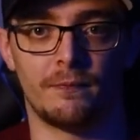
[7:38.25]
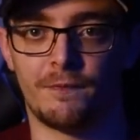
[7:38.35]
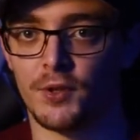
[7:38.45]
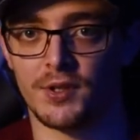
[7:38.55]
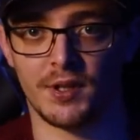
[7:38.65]

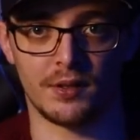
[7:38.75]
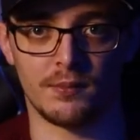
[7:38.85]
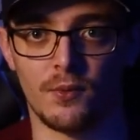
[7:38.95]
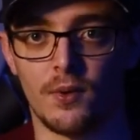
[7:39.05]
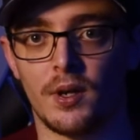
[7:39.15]
first thing in the
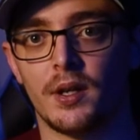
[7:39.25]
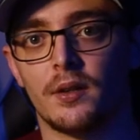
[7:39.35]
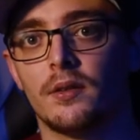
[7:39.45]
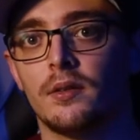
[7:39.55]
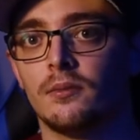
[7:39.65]

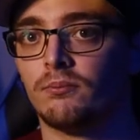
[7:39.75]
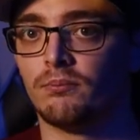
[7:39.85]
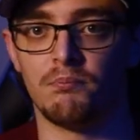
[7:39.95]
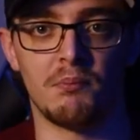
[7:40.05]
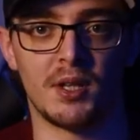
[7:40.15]
morning,
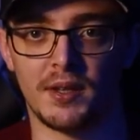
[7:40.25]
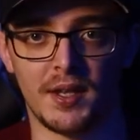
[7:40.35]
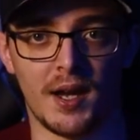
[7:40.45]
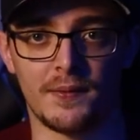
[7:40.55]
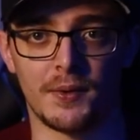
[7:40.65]
middle of
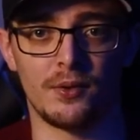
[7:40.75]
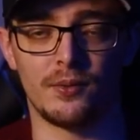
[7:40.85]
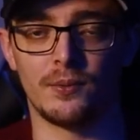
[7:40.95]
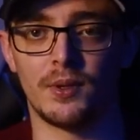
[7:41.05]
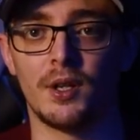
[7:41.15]
the
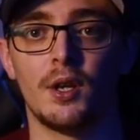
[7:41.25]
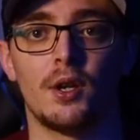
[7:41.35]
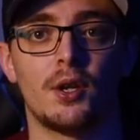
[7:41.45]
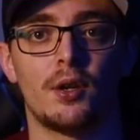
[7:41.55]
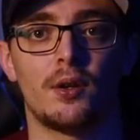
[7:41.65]
afternoon,
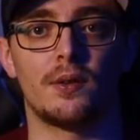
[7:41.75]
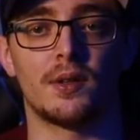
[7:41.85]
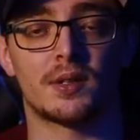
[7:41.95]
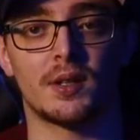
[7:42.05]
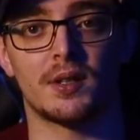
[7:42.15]
the
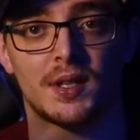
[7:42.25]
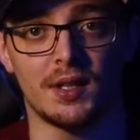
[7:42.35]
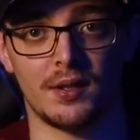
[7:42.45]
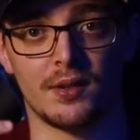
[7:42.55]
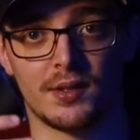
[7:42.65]
sun is going
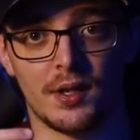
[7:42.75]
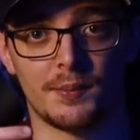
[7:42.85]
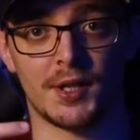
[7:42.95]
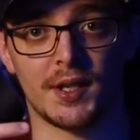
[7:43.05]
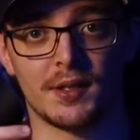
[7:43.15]
to hit your
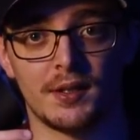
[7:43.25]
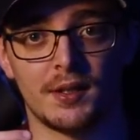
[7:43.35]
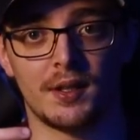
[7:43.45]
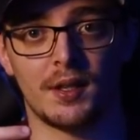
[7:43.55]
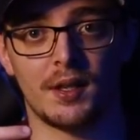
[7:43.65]
subject
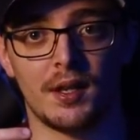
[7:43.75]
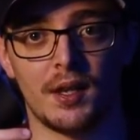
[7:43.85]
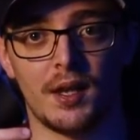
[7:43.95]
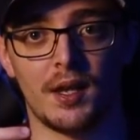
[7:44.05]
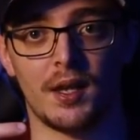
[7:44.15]

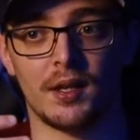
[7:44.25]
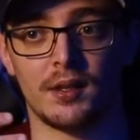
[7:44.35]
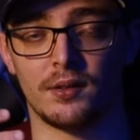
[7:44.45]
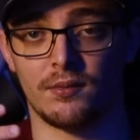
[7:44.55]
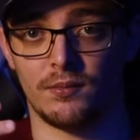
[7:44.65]

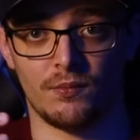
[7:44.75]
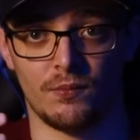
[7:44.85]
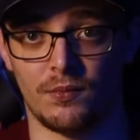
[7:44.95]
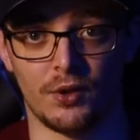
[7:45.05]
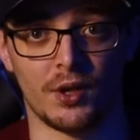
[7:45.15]
and
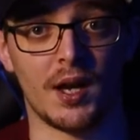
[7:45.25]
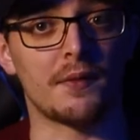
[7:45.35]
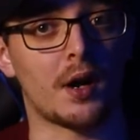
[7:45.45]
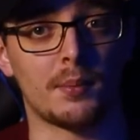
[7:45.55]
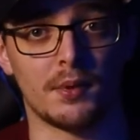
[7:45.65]
you're going to have
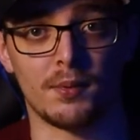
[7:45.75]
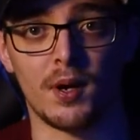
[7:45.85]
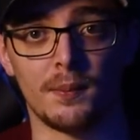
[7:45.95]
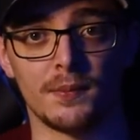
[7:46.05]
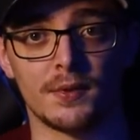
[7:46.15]
a couple of
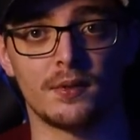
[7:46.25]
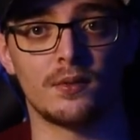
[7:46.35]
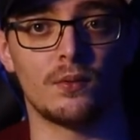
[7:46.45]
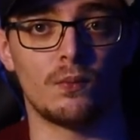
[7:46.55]
problems.